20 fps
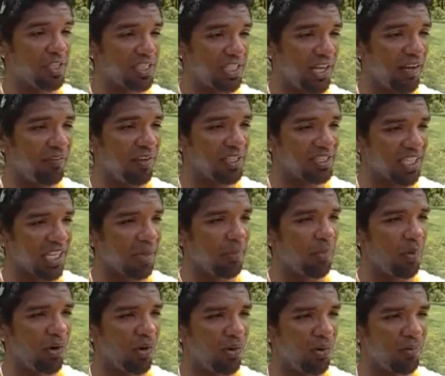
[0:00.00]
first ever
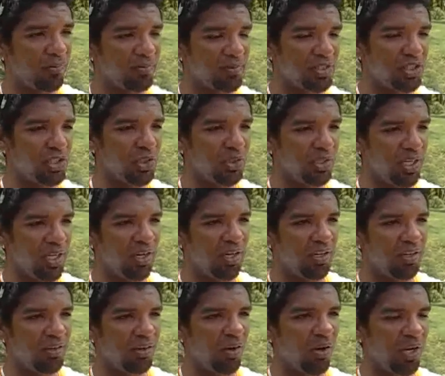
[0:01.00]
Singapore
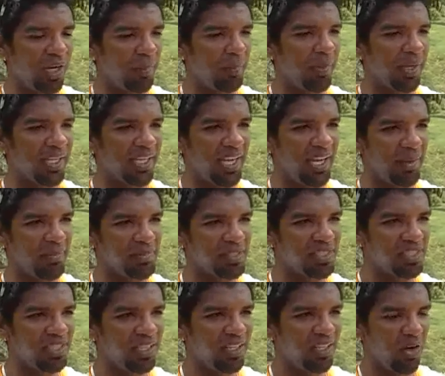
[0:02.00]
Junior Olympic
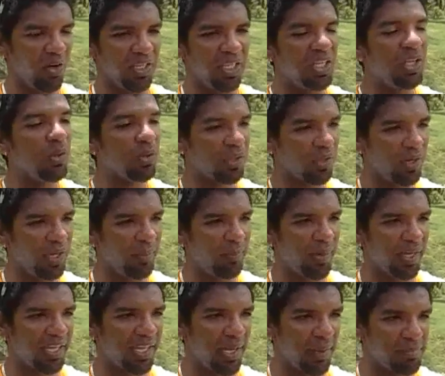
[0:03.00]
Games, or the Youth
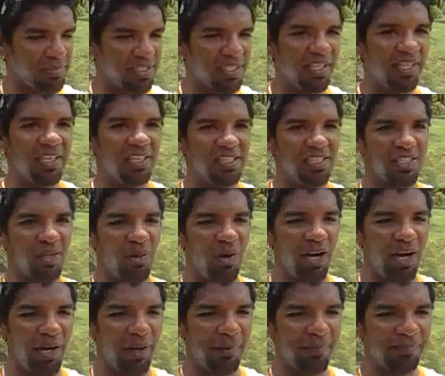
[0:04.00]
Olympic Games. So
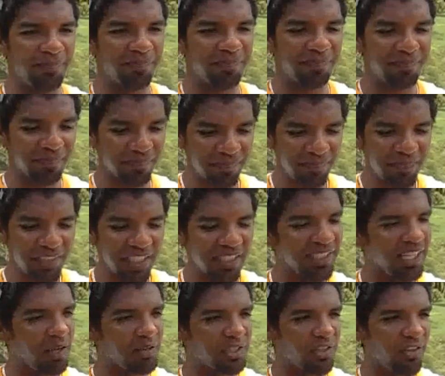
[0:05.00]

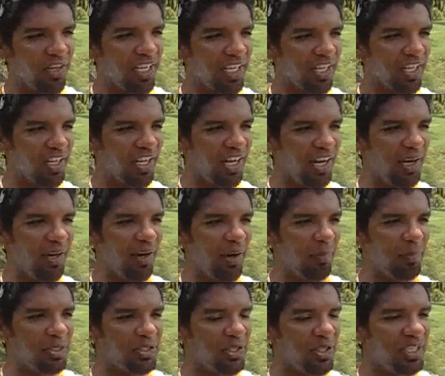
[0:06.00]
that was a really good
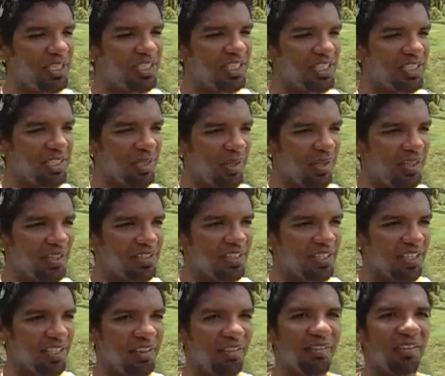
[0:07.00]
opportunity
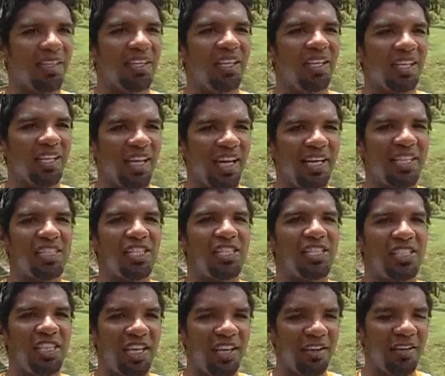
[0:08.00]
to kind of
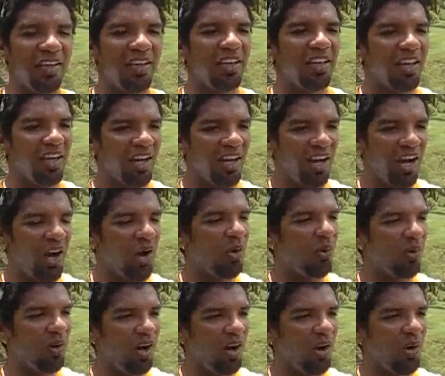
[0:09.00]
just see
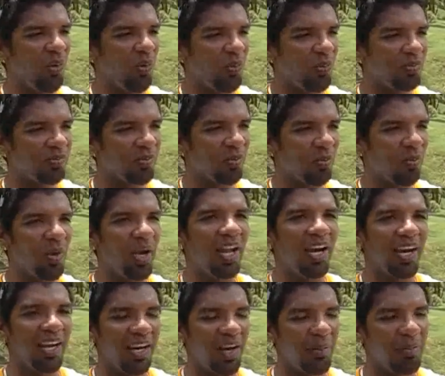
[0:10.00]
how
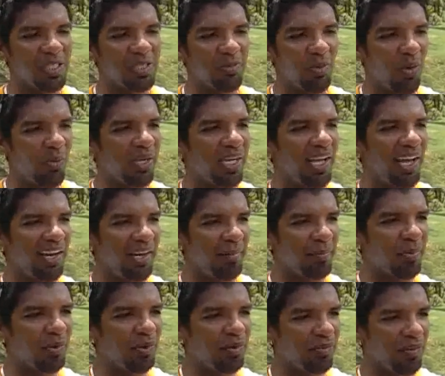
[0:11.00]
well and how much more we can
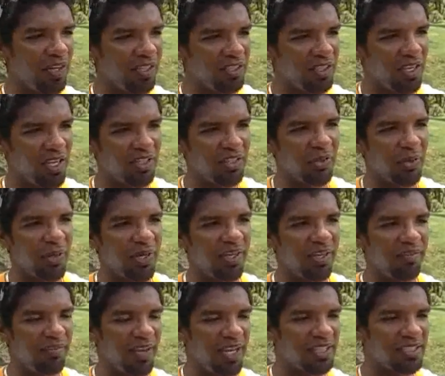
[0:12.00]
improve on
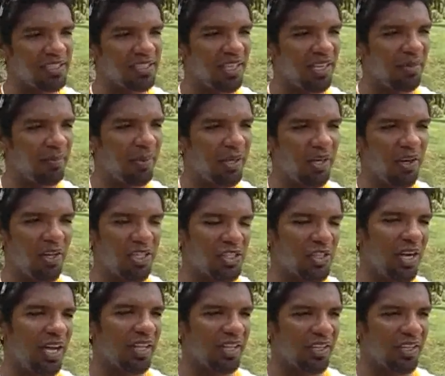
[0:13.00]
doing events and putting on